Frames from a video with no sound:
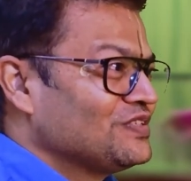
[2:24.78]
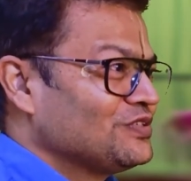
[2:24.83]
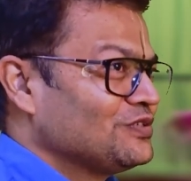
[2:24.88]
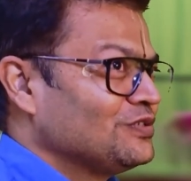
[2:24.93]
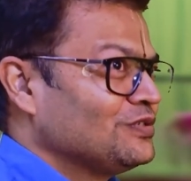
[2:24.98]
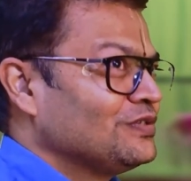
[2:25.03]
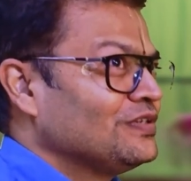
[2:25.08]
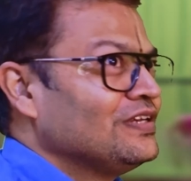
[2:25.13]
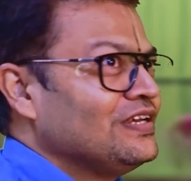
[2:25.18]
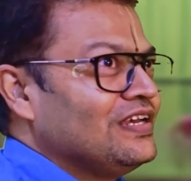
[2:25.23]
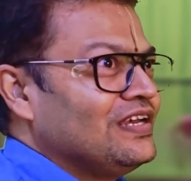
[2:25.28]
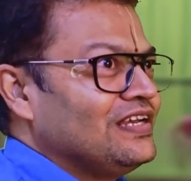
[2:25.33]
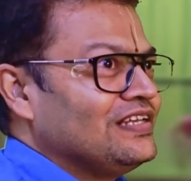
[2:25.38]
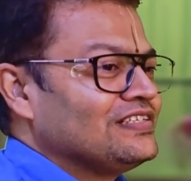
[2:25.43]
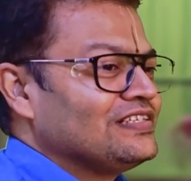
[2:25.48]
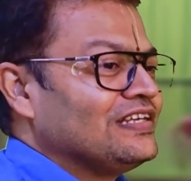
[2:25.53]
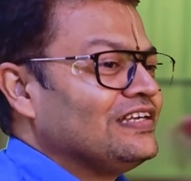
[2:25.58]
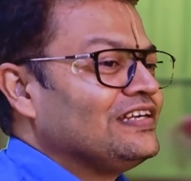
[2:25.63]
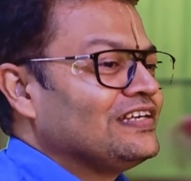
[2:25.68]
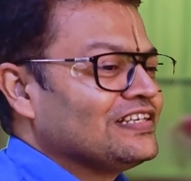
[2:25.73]
So
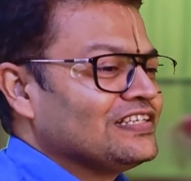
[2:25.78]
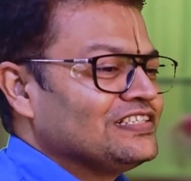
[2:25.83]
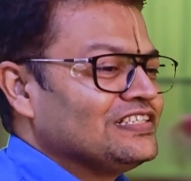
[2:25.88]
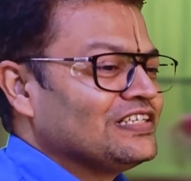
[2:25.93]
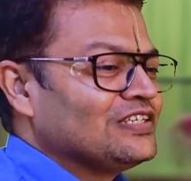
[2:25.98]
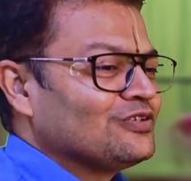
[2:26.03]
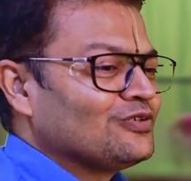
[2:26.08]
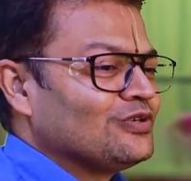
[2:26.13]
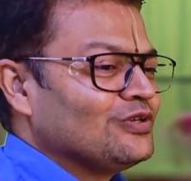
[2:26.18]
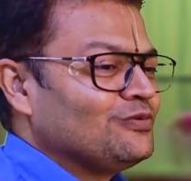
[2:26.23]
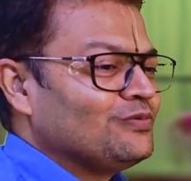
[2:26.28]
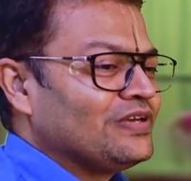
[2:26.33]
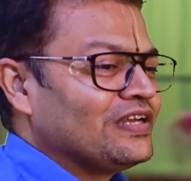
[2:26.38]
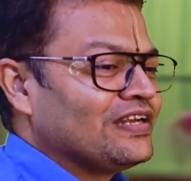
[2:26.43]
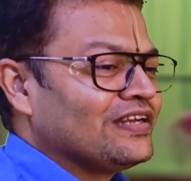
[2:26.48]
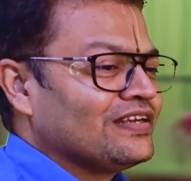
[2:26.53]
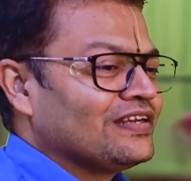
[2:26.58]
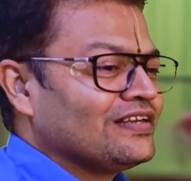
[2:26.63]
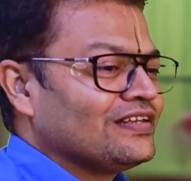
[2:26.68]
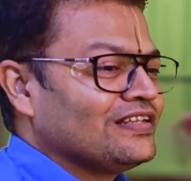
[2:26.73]
it's an interesting role
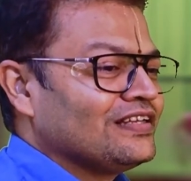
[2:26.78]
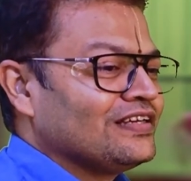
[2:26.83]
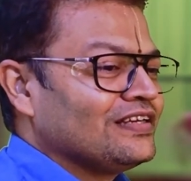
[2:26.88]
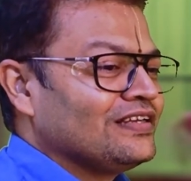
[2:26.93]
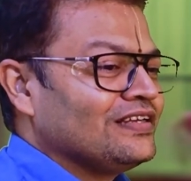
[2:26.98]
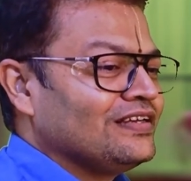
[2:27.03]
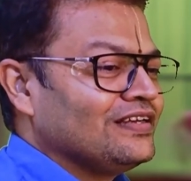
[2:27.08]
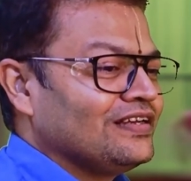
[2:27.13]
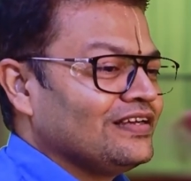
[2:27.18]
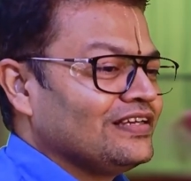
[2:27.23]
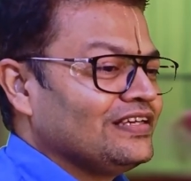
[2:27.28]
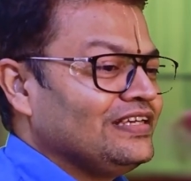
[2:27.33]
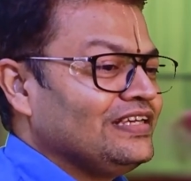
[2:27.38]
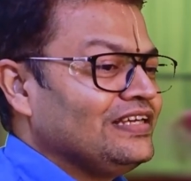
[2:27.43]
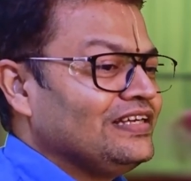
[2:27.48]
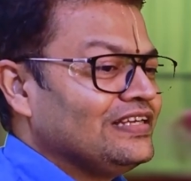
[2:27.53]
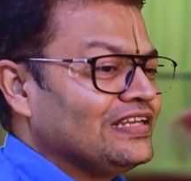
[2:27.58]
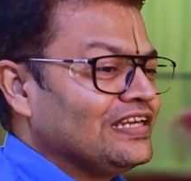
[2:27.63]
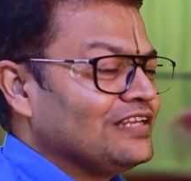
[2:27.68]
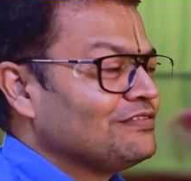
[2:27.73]
wherein the
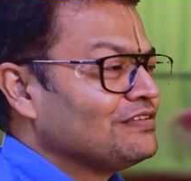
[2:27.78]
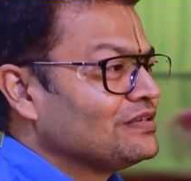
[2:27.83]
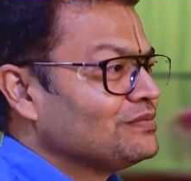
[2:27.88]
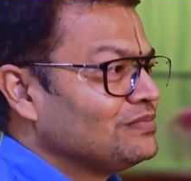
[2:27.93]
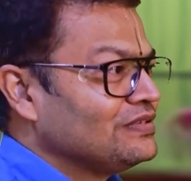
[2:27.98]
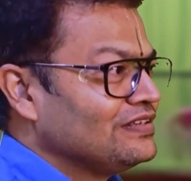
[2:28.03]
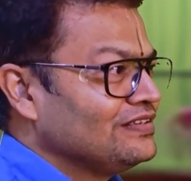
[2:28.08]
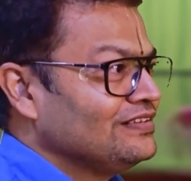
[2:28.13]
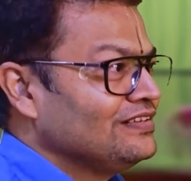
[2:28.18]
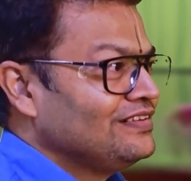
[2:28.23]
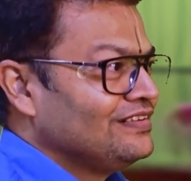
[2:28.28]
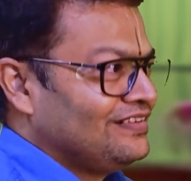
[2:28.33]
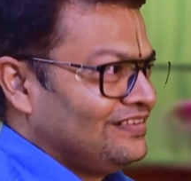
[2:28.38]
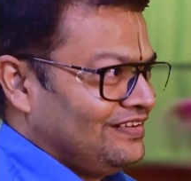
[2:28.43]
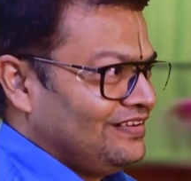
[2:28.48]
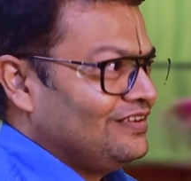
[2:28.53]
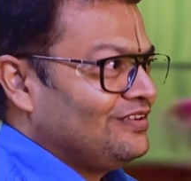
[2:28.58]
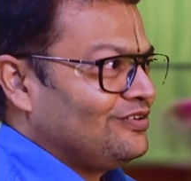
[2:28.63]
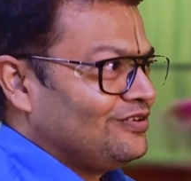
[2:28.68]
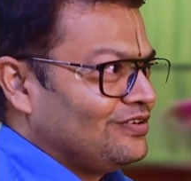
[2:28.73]
key deliverable
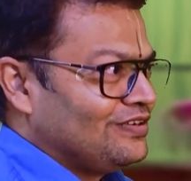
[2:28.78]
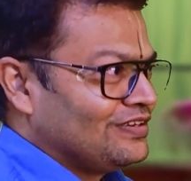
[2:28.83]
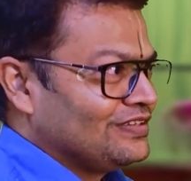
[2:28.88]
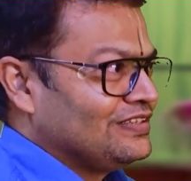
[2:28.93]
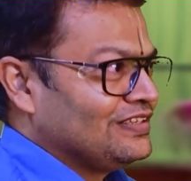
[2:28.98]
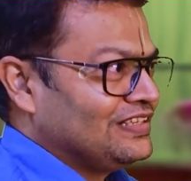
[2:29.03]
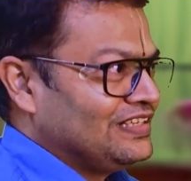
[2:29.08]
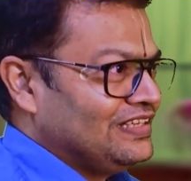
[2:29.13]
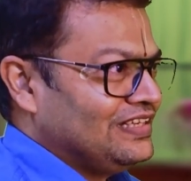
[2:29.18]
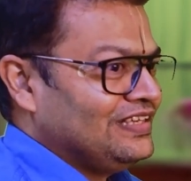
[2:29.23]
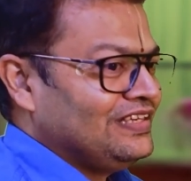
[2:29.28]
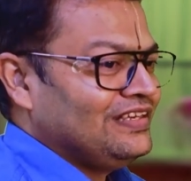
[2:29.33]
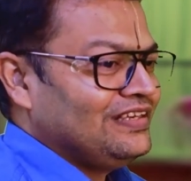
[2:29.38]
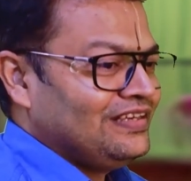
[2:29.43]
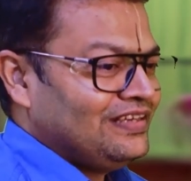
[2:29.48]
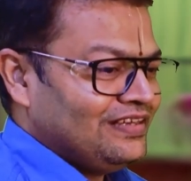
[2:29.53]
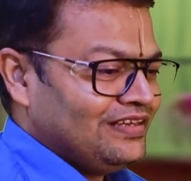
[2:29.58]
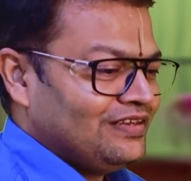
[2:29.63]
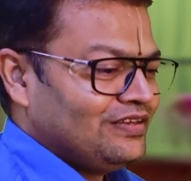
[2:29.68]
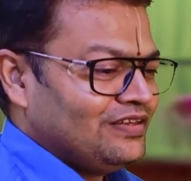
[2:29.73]
or the
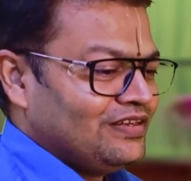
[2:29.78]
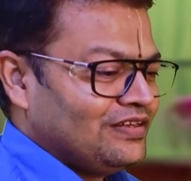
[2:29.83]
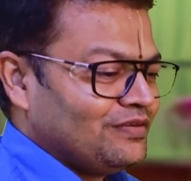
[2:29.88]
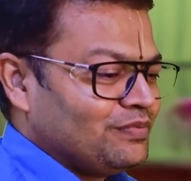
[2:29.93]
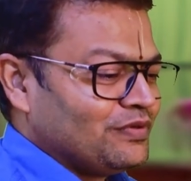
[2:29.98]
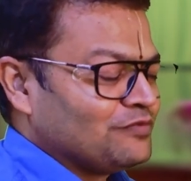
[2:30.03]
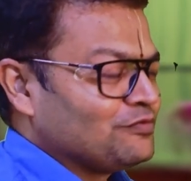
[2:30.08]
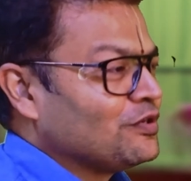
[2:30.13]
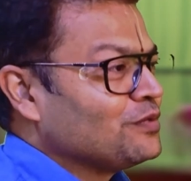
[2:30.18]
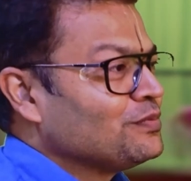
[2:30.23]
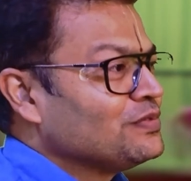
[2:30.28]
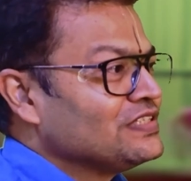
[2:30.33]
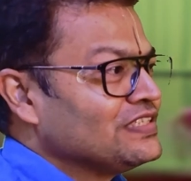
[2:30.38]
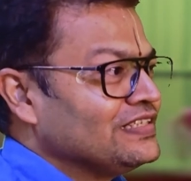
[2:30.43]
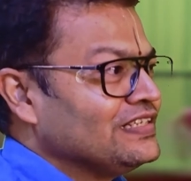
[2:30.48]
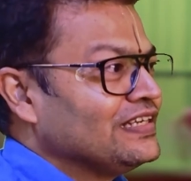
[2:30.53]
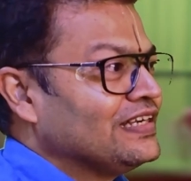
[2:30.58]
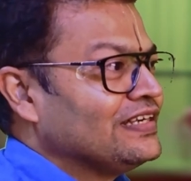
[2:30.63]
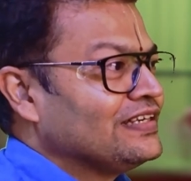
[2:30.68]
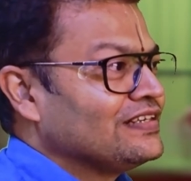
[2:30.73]
key performance
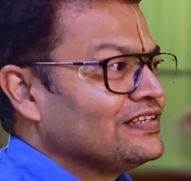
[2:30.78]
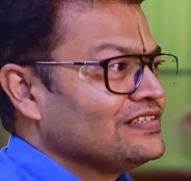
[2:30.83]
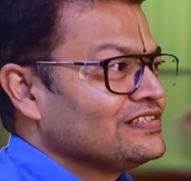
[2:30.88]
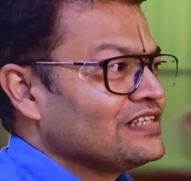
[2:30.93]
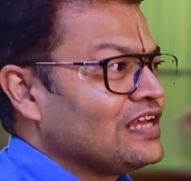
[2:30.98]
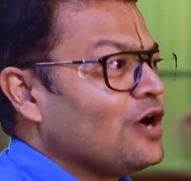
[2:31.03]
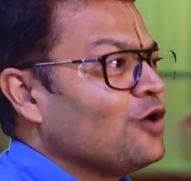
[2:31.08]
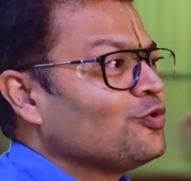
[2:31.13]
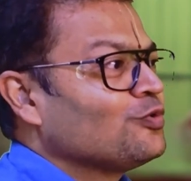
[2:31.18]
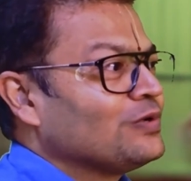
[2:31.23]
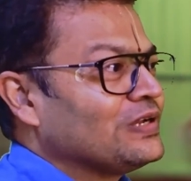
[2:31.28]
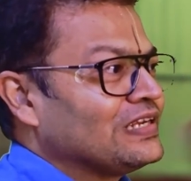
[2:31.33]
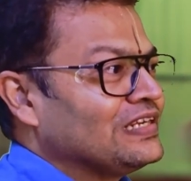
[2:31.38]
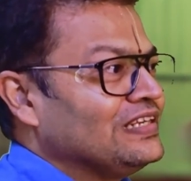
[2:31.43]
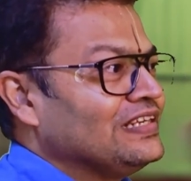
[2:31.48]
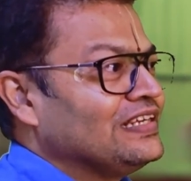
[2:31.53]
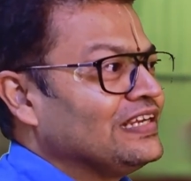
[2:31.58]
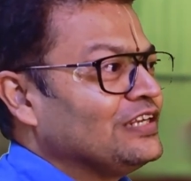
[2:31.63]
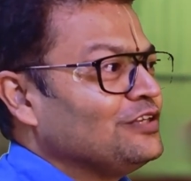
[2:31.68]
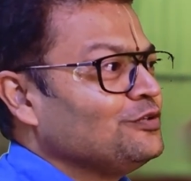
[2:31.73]
indicator is how
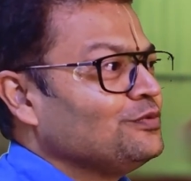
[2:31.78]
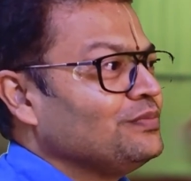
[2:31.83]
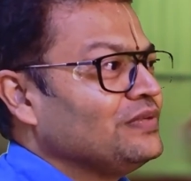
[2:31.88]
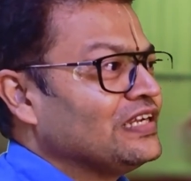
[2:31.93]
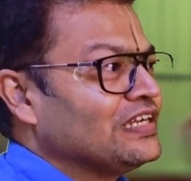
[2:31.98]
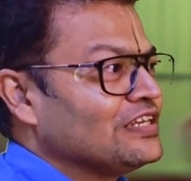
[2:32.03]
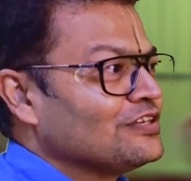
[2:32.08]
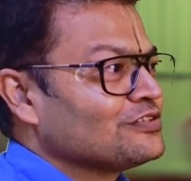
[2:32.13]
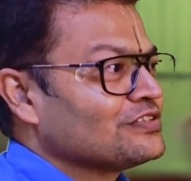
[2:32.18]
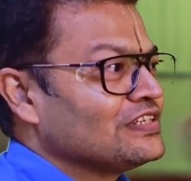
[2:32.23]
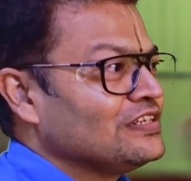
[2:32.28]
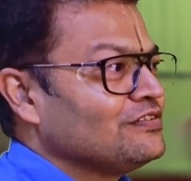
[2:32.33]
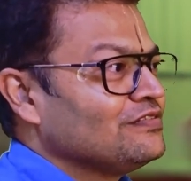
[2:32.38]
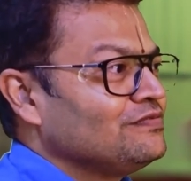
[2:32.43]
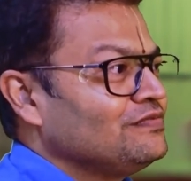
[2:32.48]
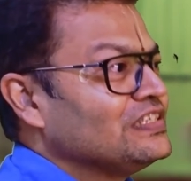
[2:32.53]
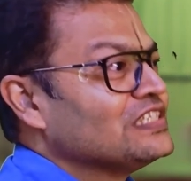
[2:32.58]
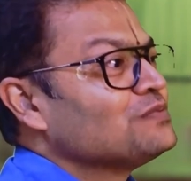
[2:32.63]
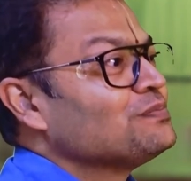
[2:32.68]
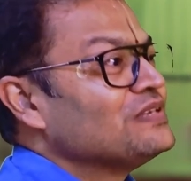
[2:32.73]
quickly can you make yourself
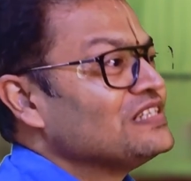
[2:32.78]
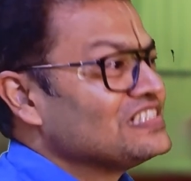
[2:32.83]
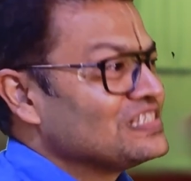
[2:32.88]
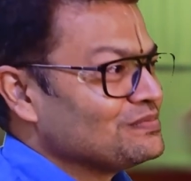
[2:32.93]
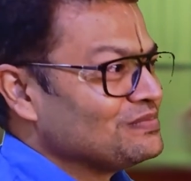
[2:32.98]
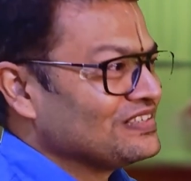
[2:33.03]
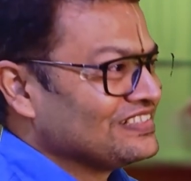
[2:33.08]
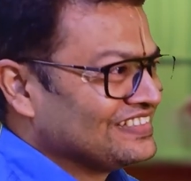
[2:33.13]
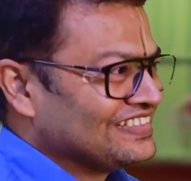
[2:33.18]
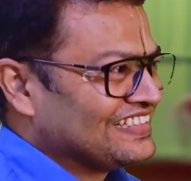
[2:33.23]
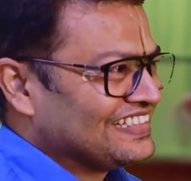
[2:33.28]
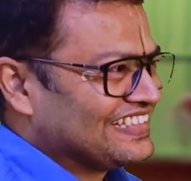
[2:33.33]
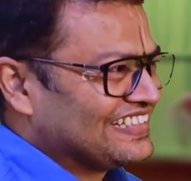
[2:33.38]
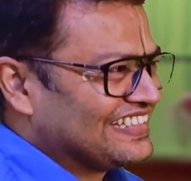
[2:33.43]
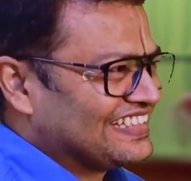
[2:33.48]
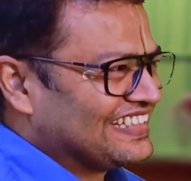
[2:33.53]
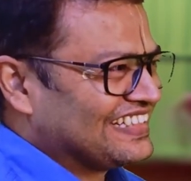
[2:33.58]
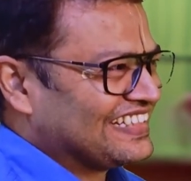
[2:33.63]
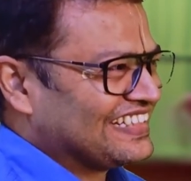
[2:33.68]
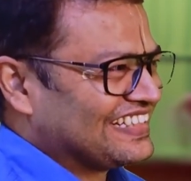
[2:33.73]
dispensable.
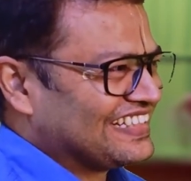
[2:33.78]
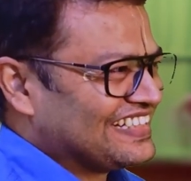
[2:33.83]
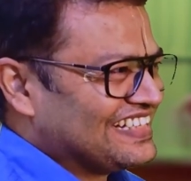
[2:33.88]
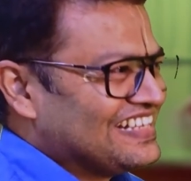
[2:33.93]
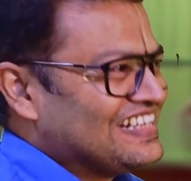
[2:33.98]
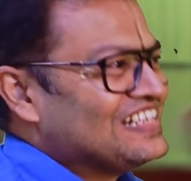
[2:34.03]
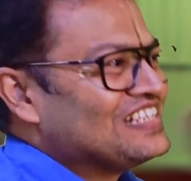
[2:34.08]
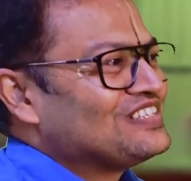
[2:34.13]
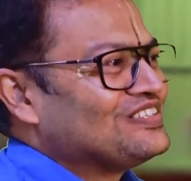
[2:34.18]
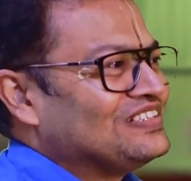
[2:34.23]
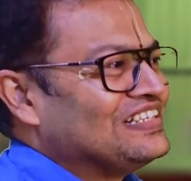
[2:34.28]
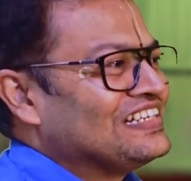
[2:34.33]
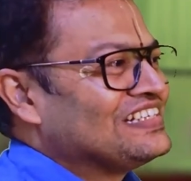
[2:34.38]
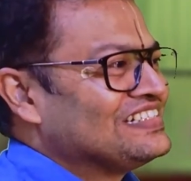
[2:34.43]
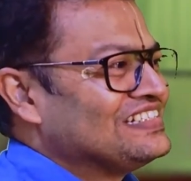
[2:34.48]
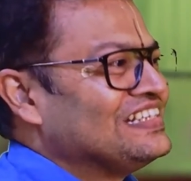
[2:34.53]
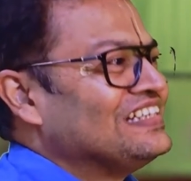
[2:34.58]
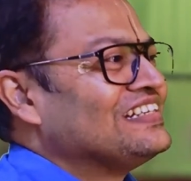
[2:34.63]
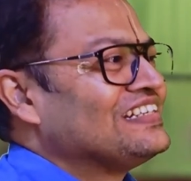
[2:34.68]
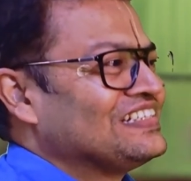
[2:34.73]
So
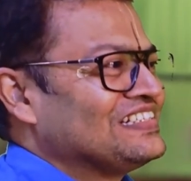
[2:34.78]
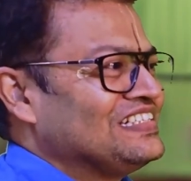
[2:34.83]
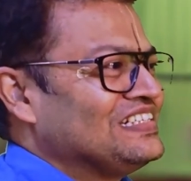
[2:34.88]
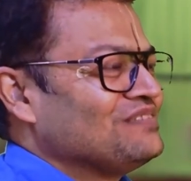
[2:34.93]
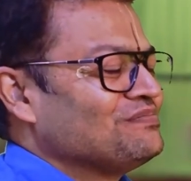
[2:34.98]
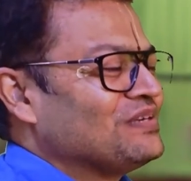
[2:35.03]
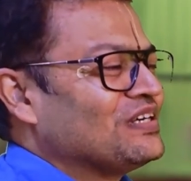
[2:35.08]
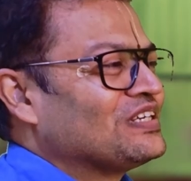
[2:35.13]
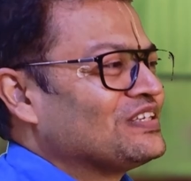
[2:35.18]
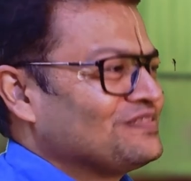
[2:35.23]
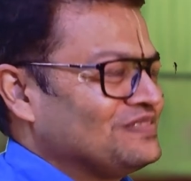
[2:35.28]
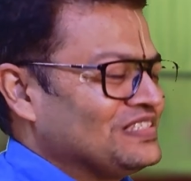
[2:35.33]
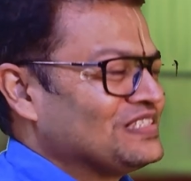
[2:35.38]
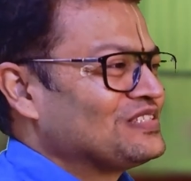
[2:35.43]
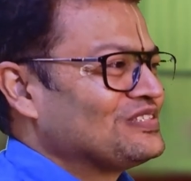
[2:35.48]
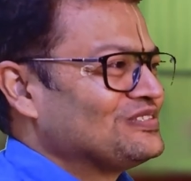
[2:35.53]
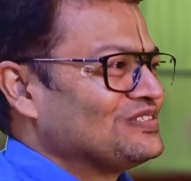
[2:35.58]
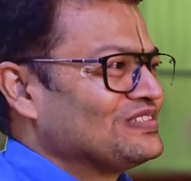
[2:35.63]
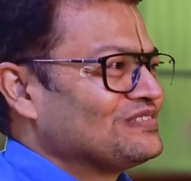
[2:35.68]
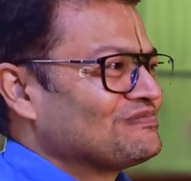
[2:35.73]
that's the interesting part of
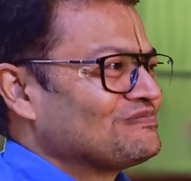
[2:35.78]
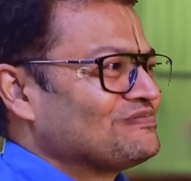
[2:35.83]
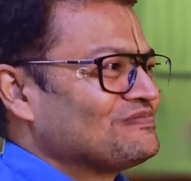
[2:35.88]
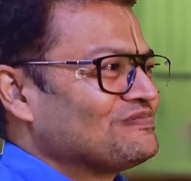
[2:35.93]
this role.